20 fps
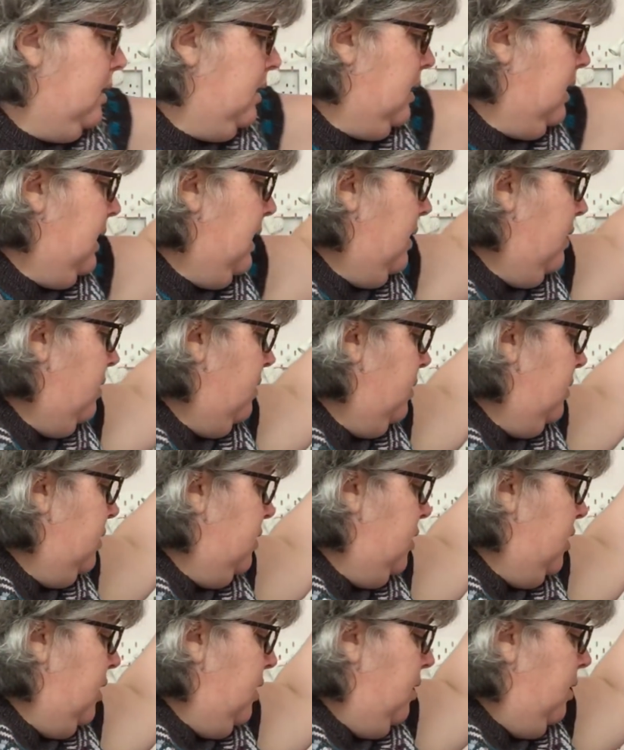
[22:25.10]
get on
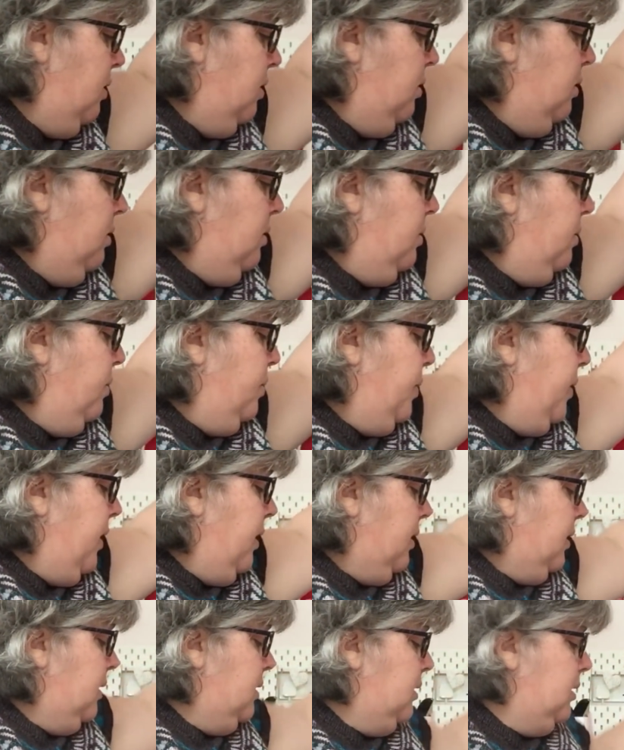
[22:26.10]
to
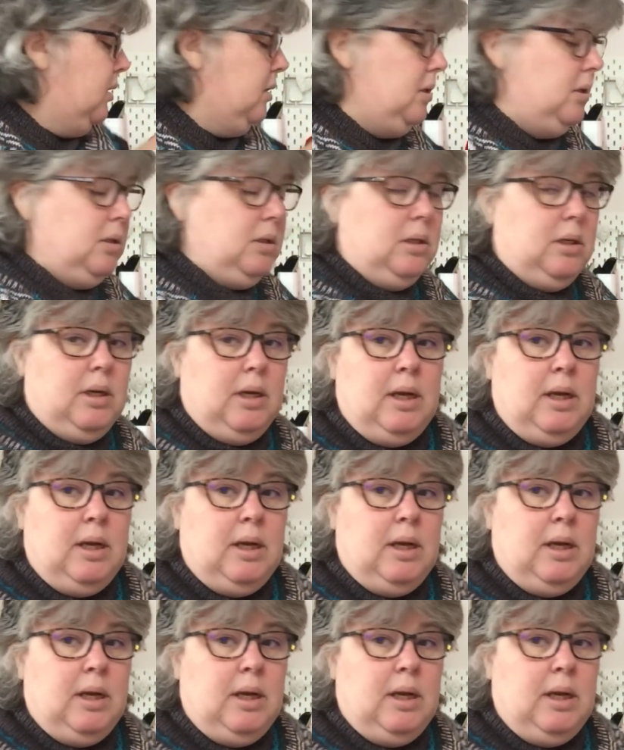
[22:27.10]
works